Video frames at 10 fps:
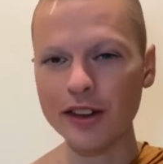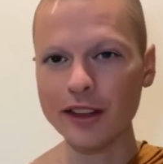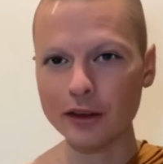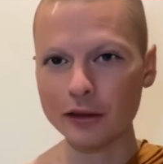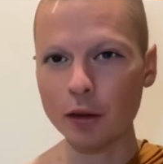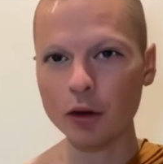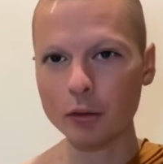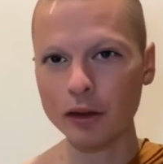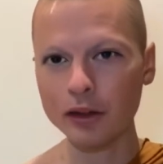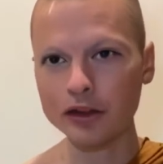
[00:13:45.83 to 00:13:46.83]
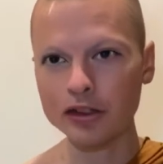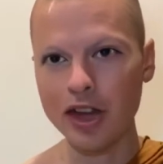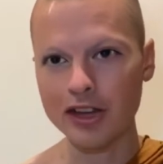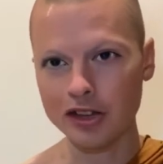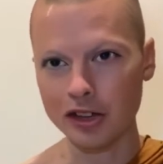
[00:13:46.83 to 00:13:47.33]
that the form will
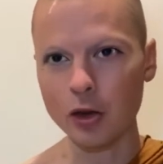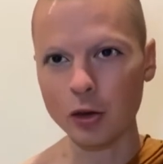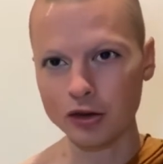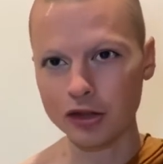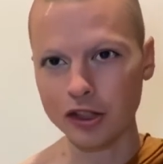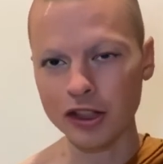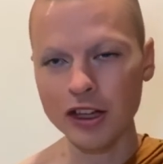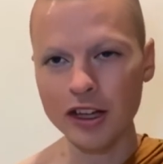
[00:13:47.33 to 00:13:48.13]
change the culture